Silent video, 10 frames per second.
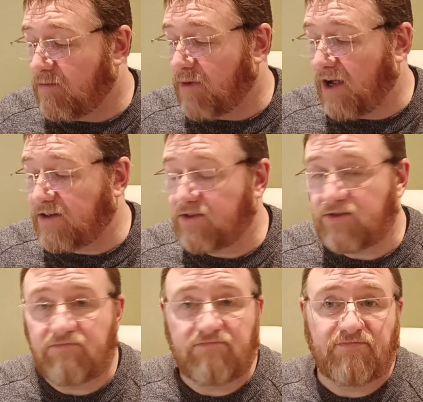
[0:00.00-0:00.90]
but I just
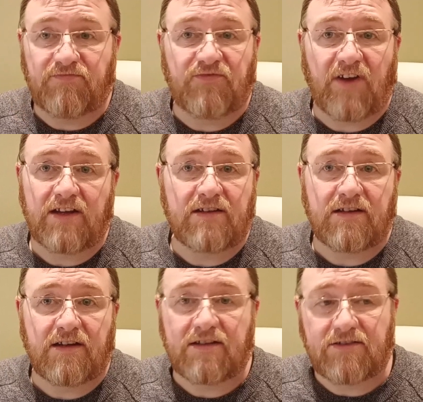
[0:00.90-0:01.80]
find
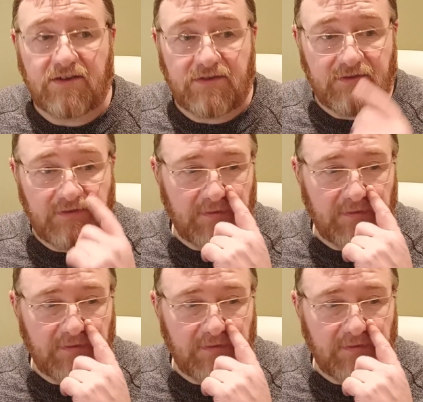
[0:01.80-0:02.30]
that it's just